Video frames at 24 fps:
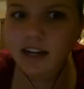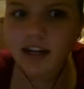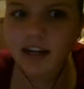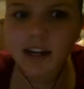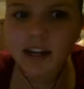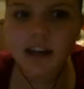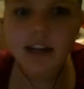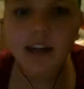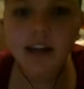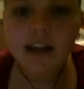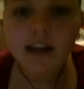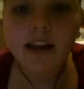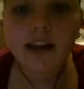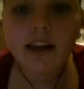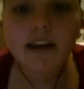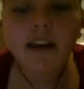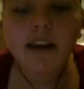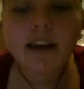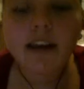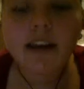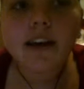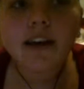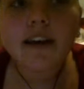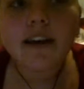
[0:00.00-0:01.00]
idea.
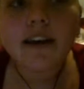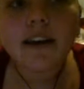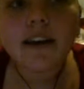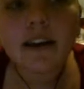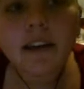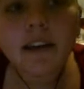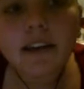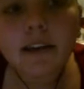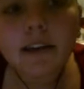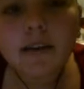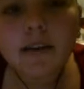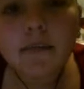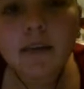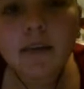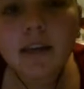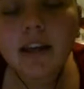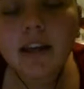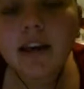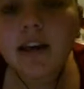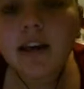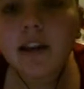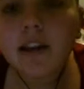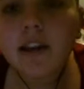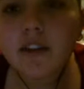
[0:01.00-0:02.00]

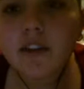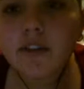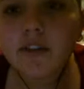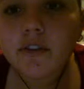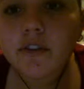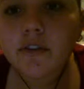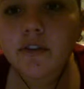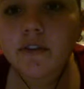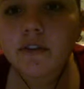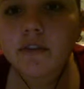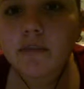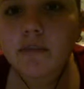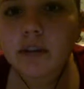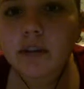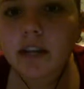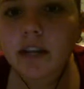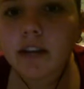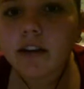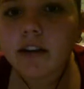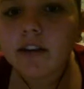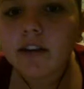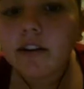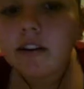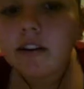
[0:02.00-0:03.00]
Yeah, in other news, my ear